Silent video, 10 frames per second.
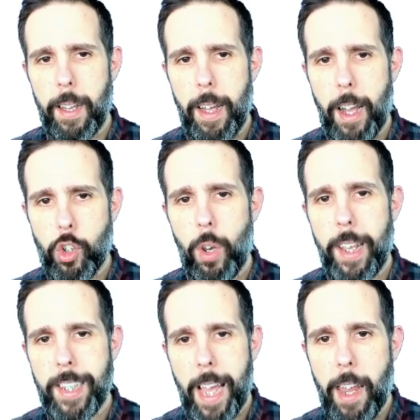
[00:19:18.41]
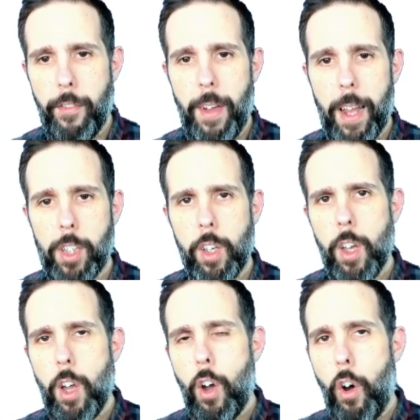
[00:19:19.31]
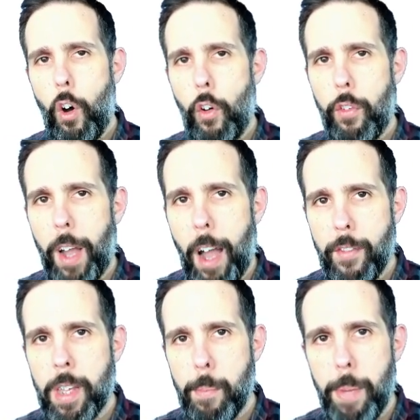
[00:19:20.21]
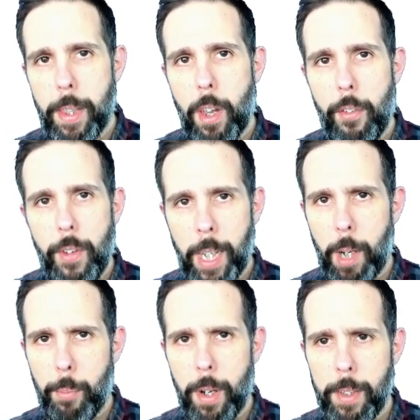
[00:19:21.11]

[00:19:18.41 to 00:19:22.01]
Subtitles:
actually a side effect of having a better fingerprint.